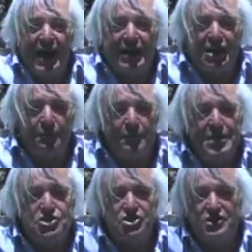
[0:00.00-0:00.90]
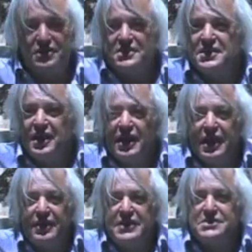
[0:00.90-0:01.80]
commissioned
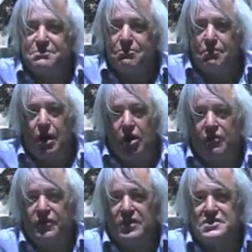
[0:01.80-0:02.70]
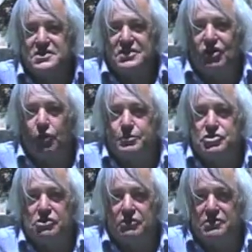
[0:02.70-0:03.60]
these marvelous
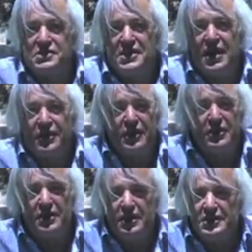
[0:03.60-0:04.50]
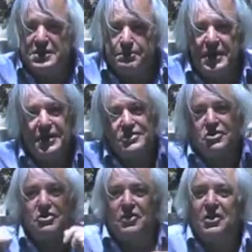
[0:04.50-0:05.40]
sculptures that depict
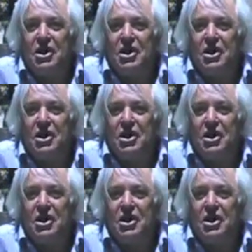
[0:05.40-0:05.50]
her